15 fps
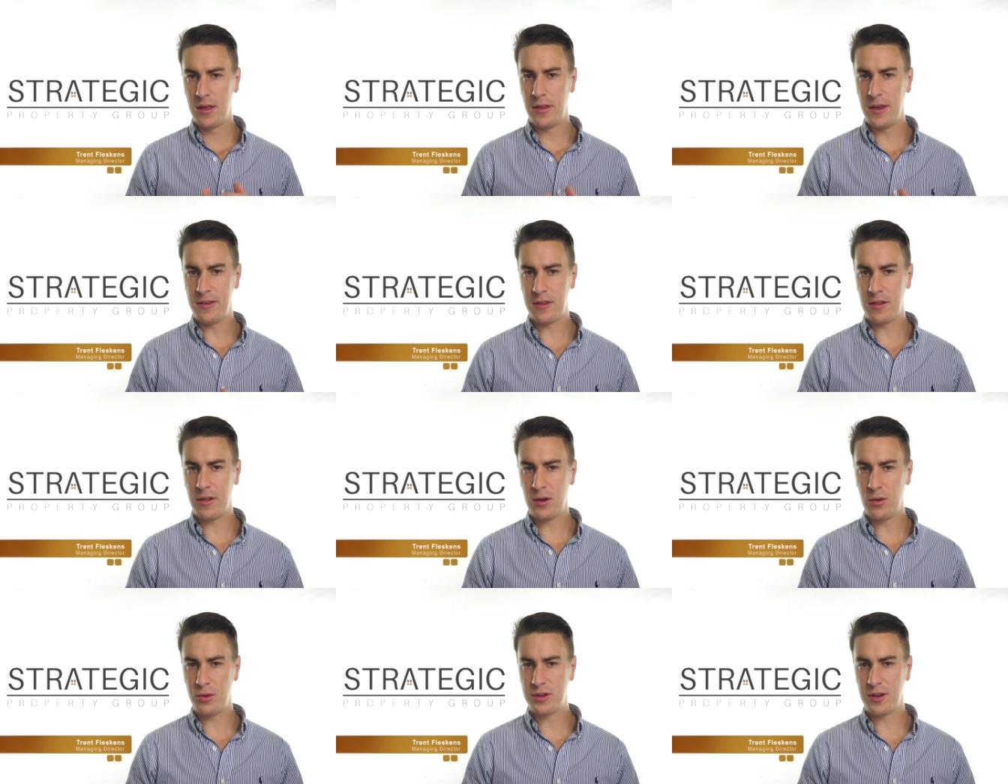These are the
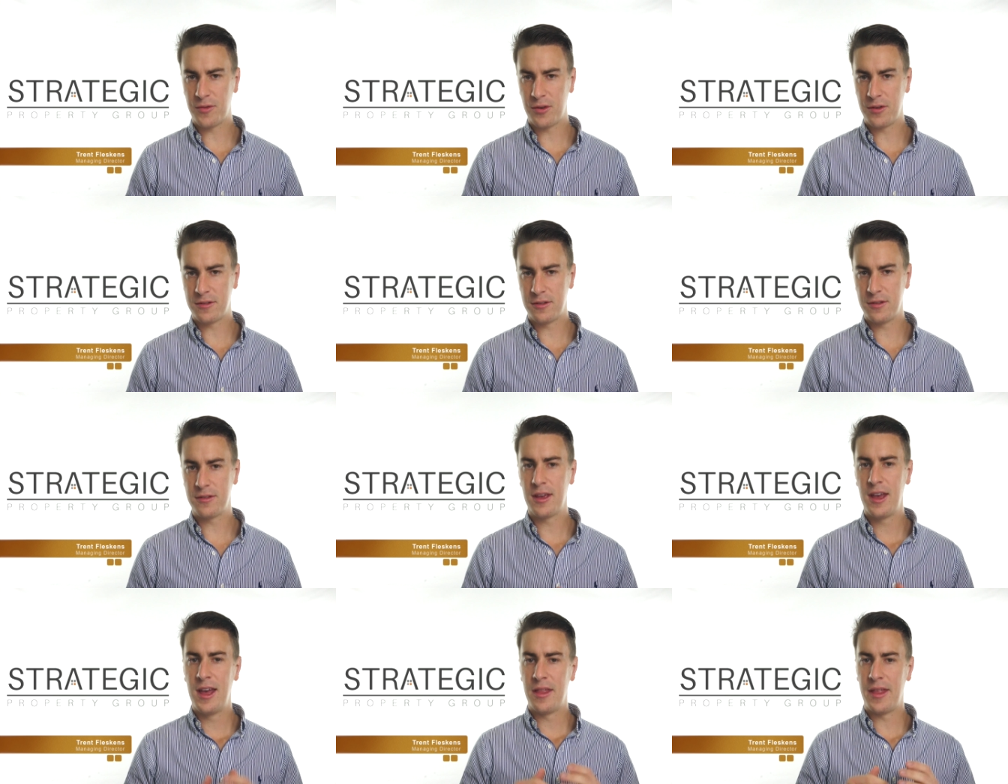little
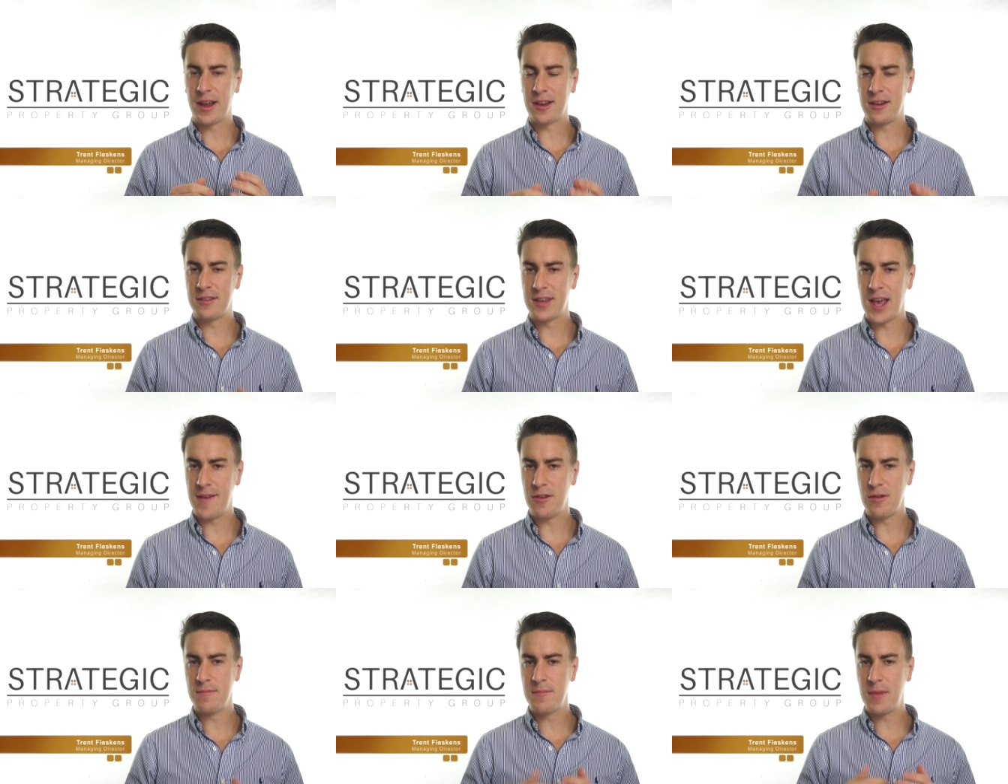differences that can
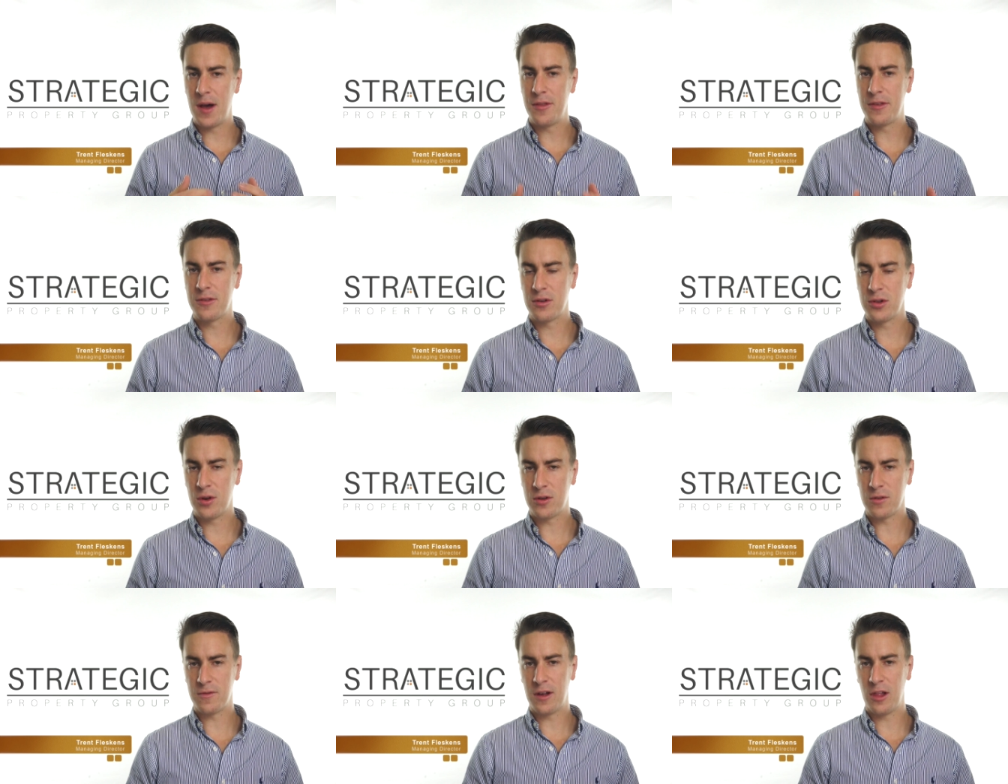save you months on your
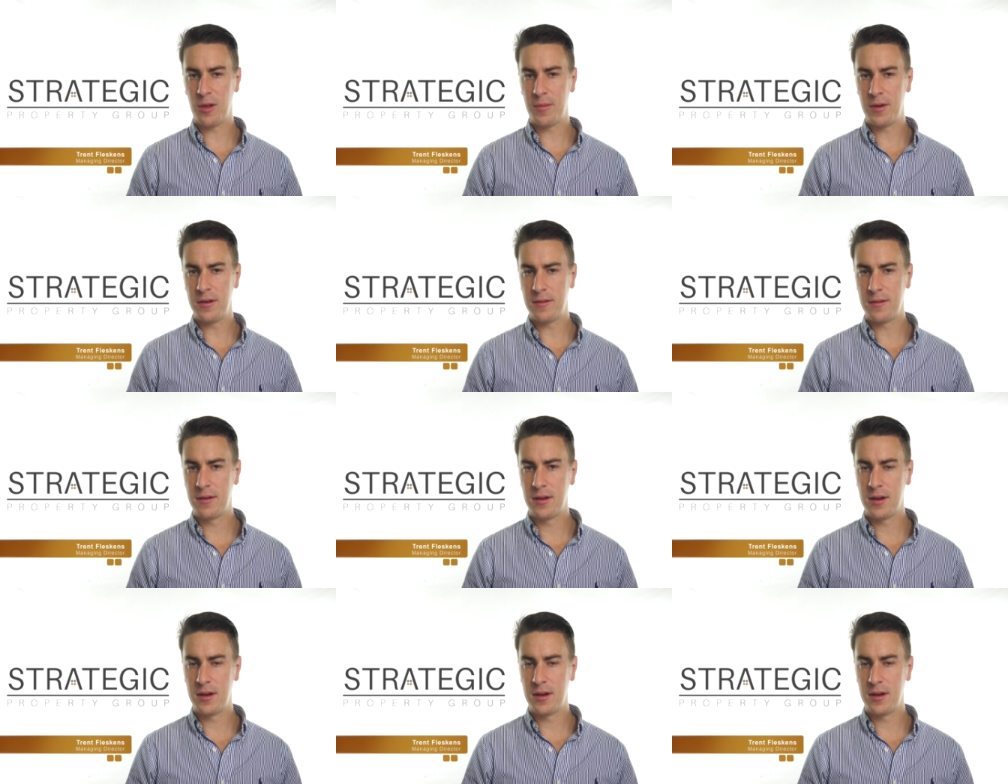development,